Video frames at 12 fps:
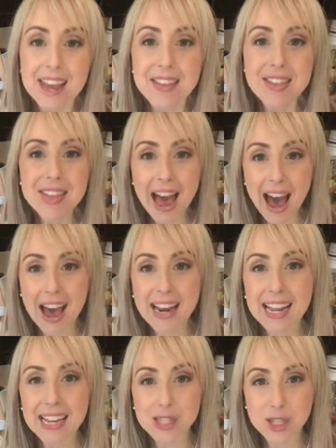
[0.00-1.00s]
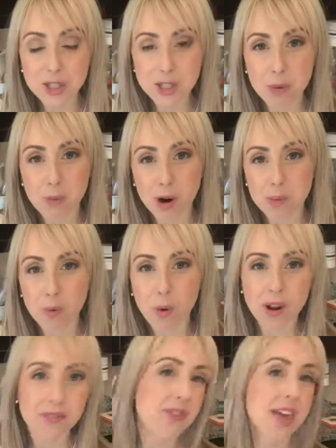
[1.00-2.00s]
That is a super
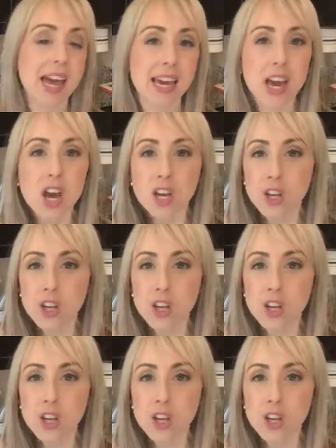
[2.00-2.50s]
important thing.